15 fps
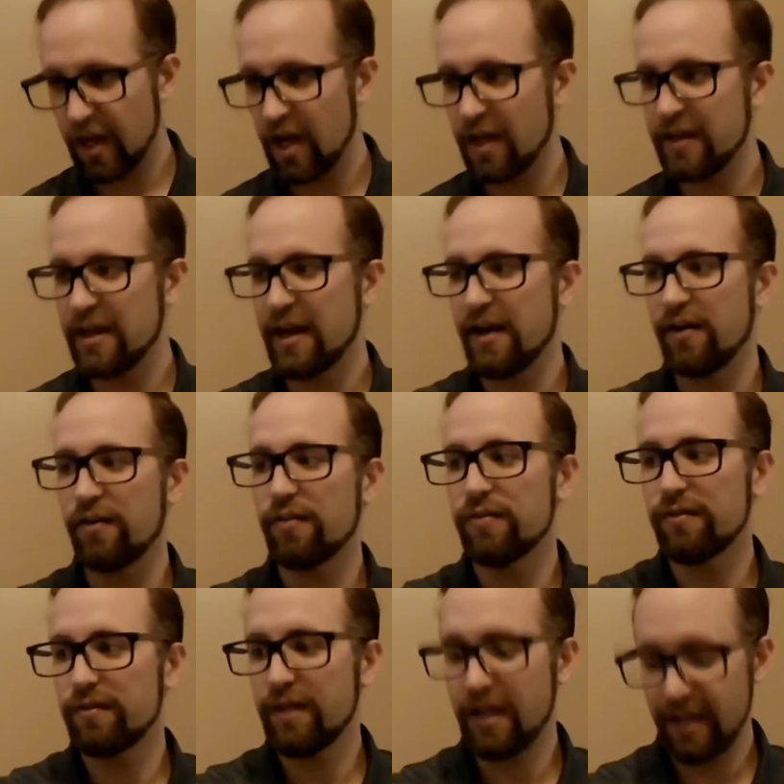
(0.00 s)
Now,
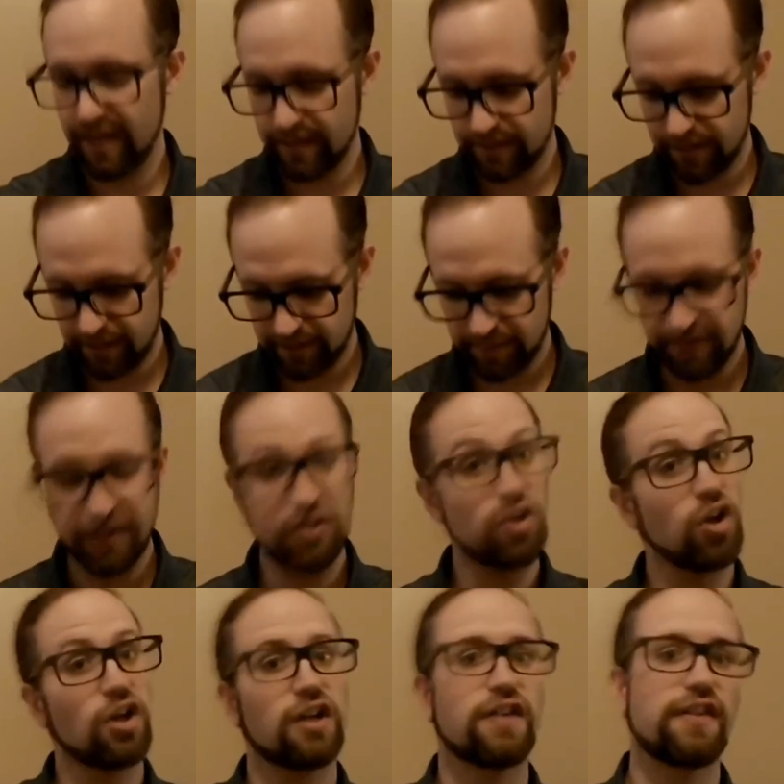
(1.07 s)
I talked about the
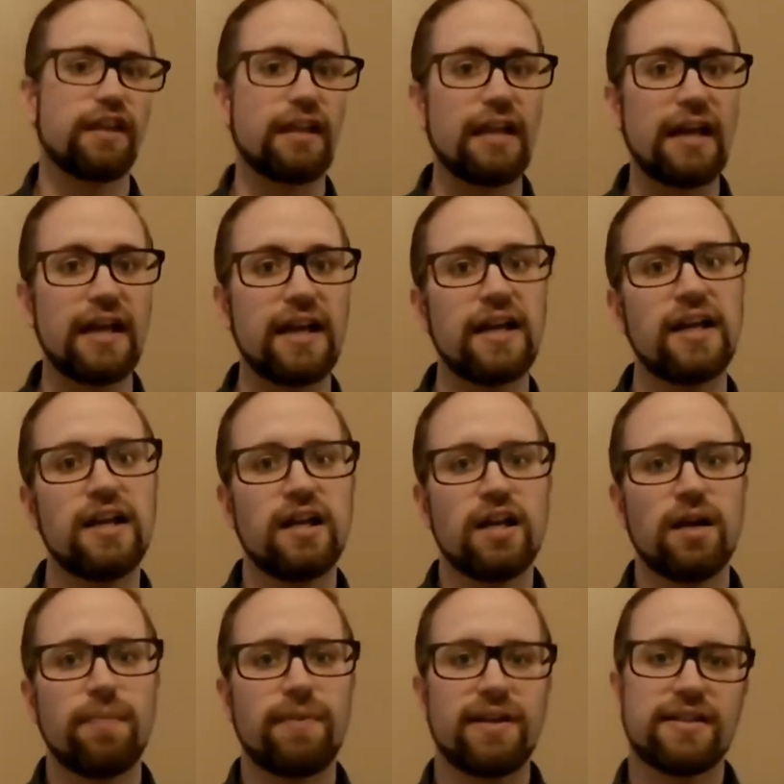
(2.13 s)
dark and the light.
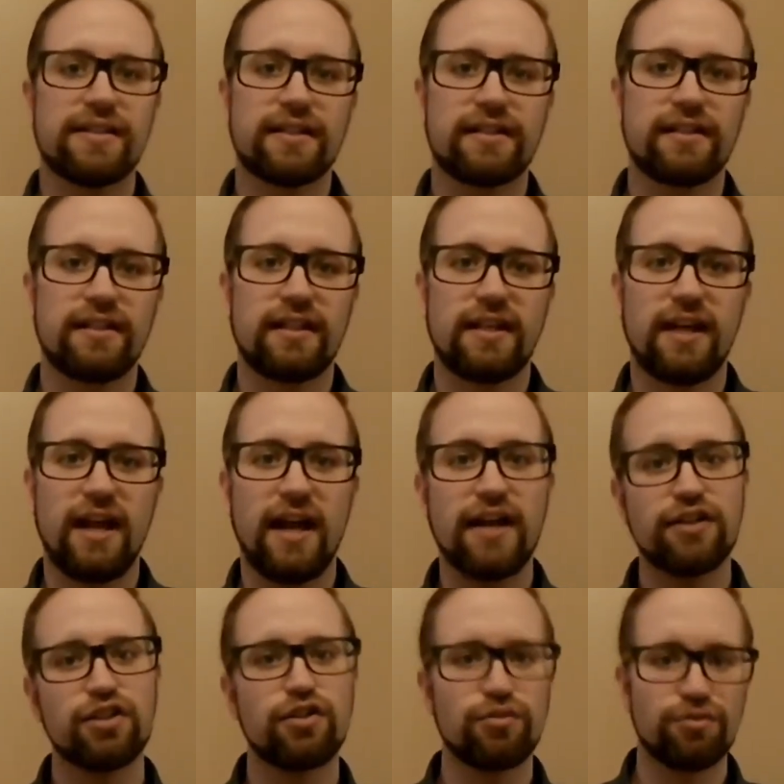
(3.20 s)
Basically,
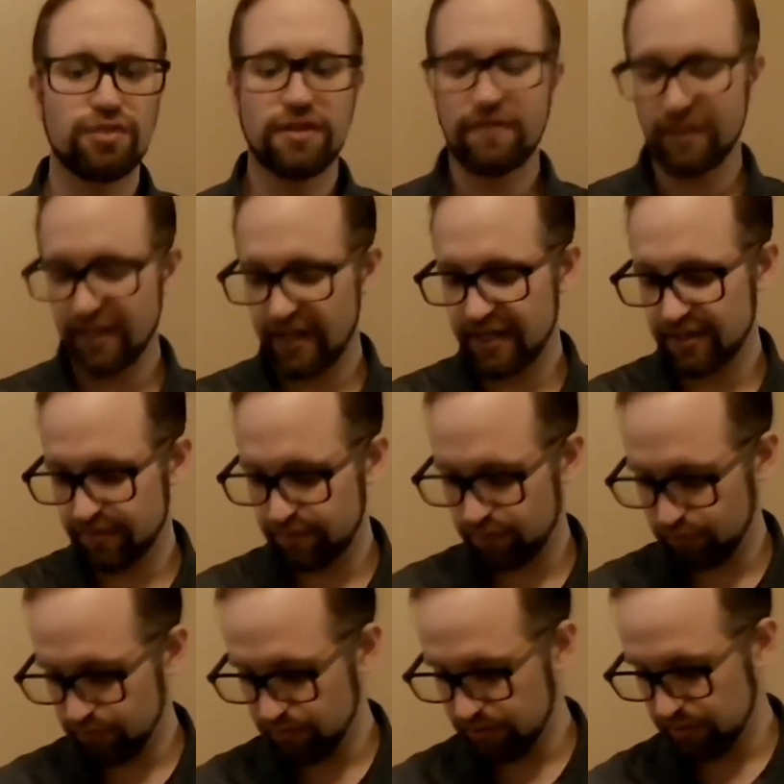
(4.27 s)
as you use different kinds of
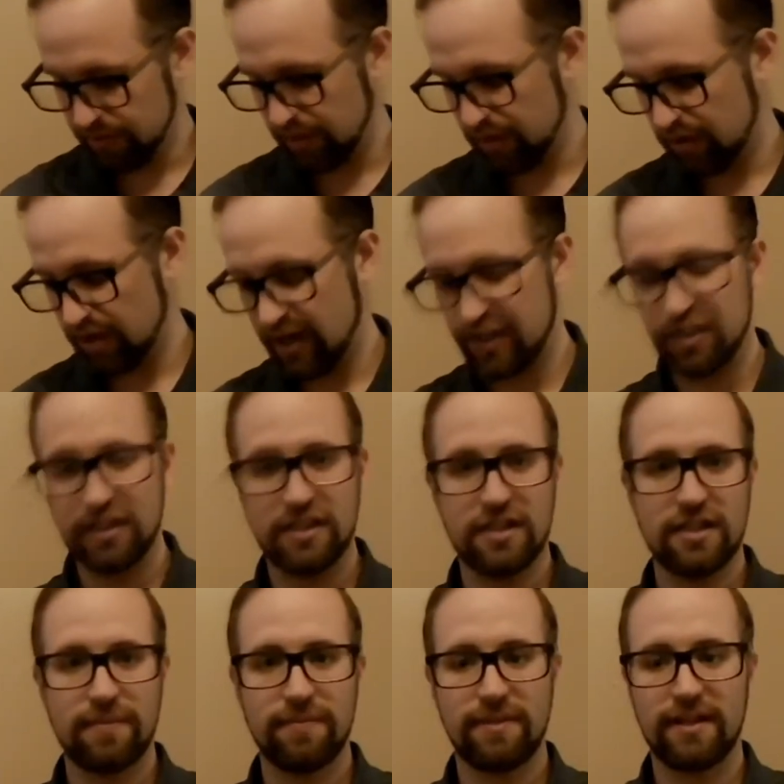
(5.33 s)
runes, there are actually
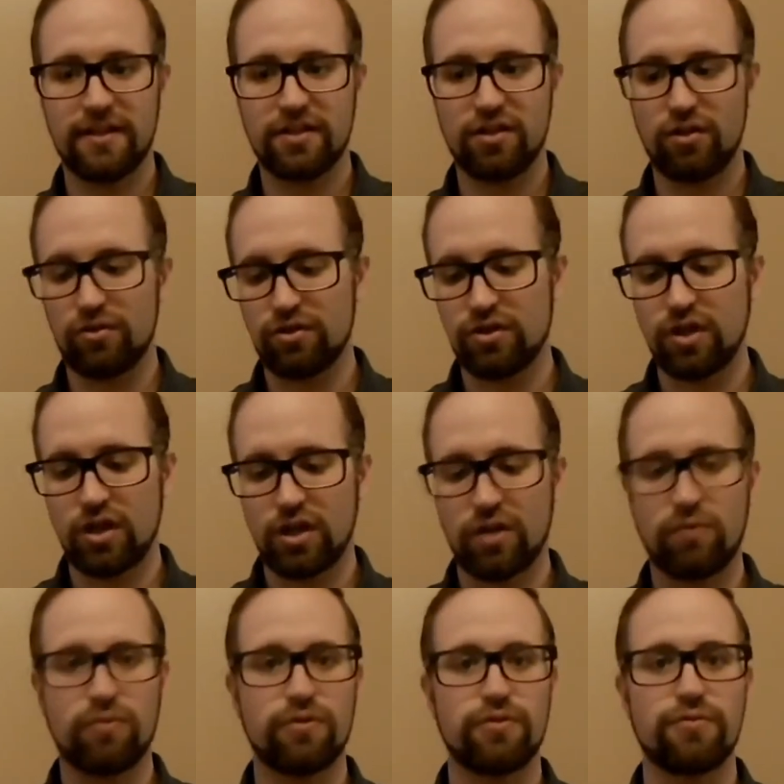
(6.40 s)
some things called dark
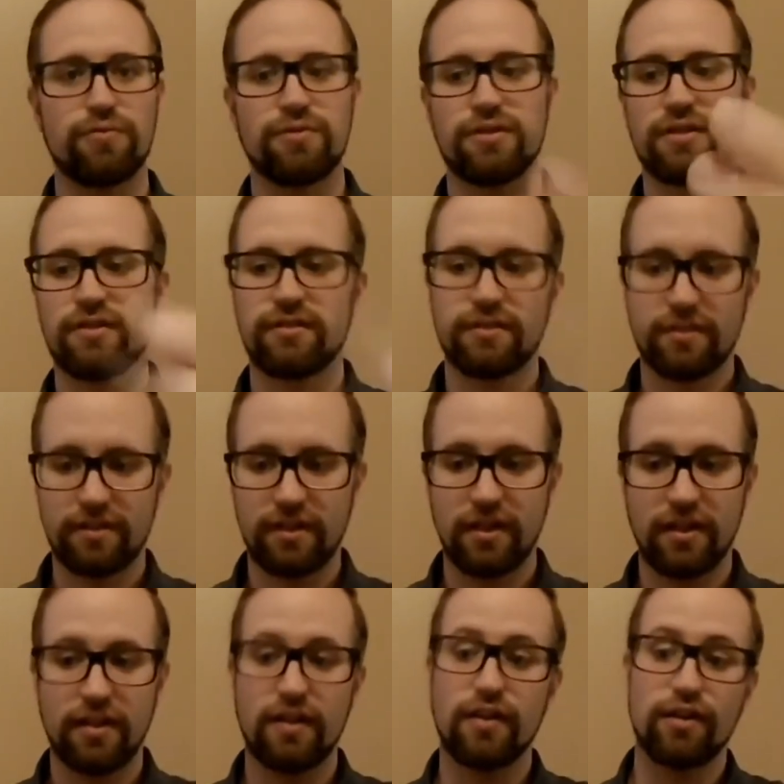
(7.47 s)
runes.
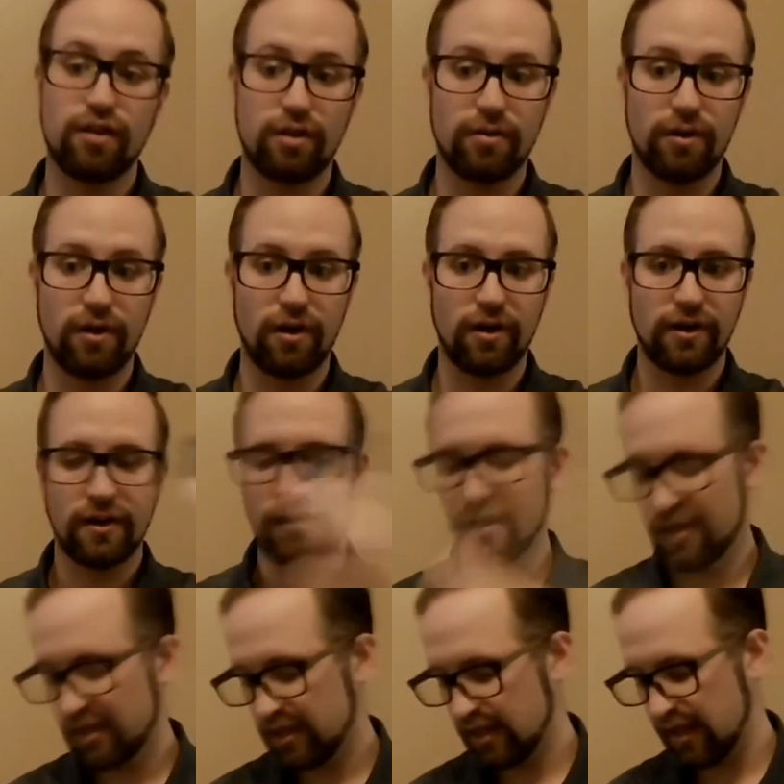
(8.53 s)
They're dark,
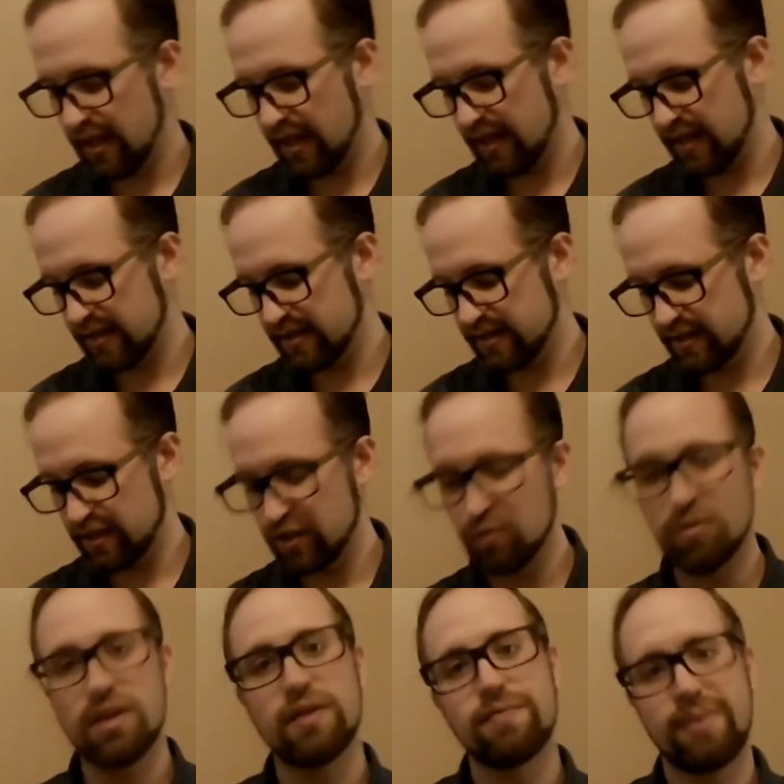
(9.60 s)
and you
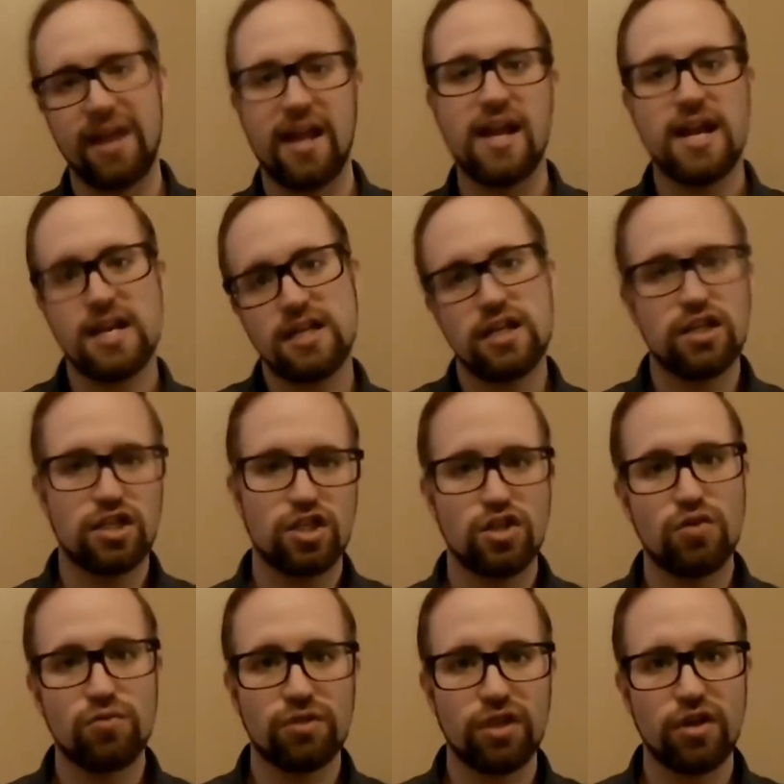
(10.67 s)
can pay to
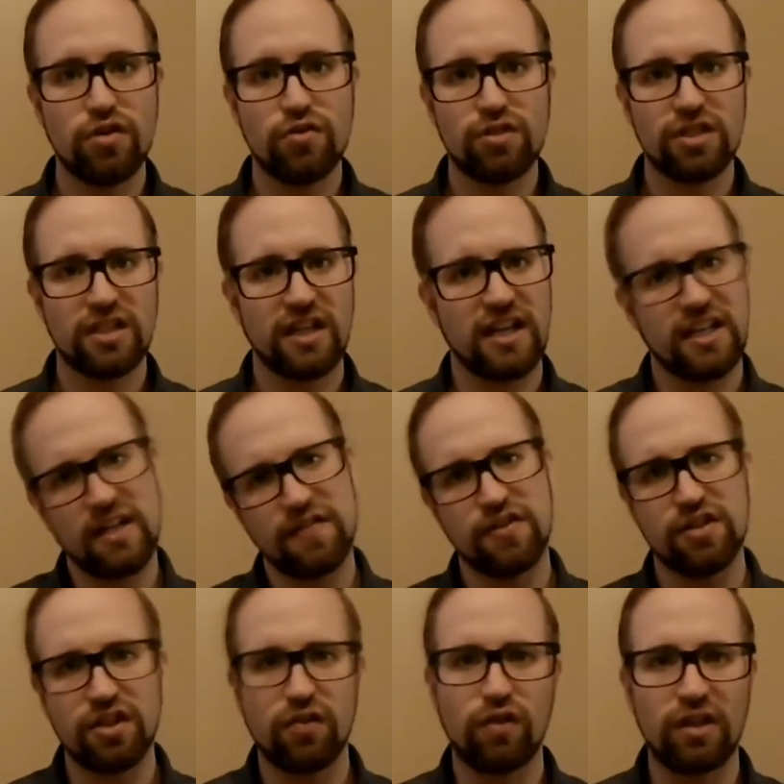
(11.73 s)
use those to kind of give
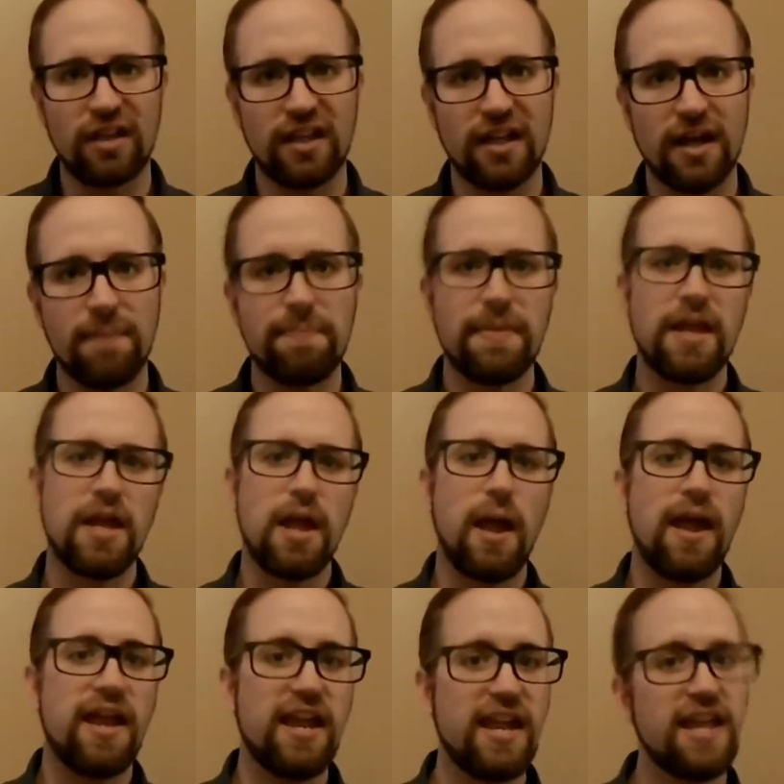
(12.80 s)
yourself a leg up.
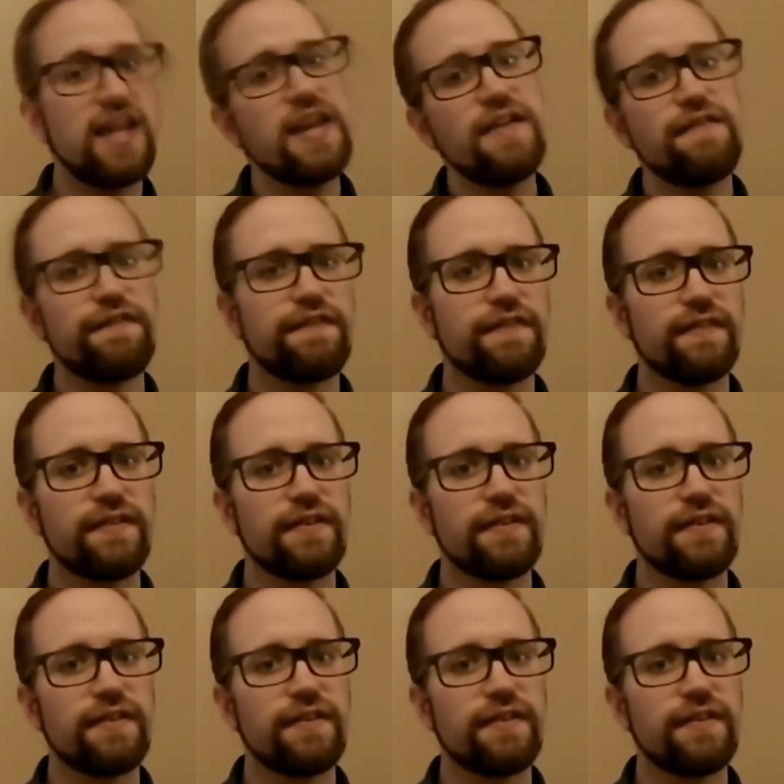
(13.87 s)
If